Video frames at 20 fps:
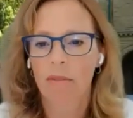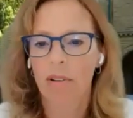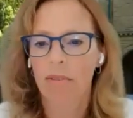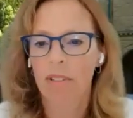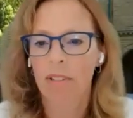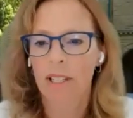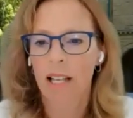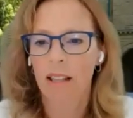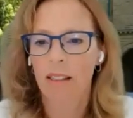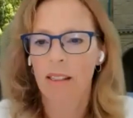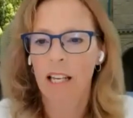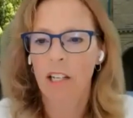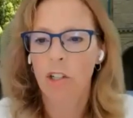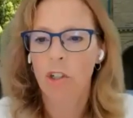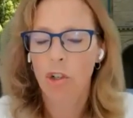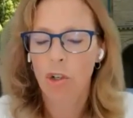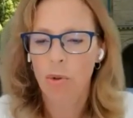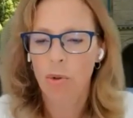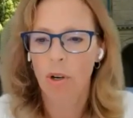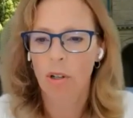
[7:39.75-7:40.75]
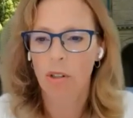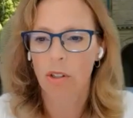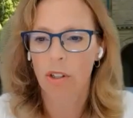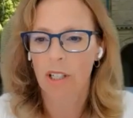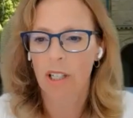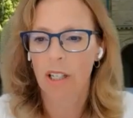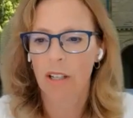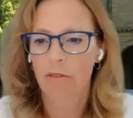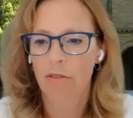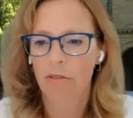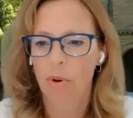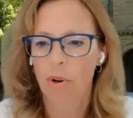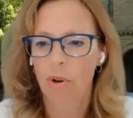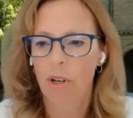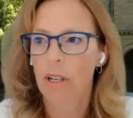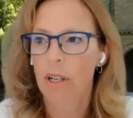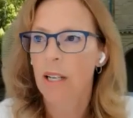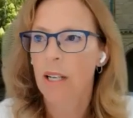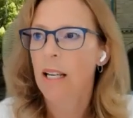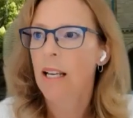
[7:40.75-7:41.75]
have said they too are looking
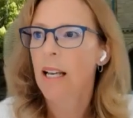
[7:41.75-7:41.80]
for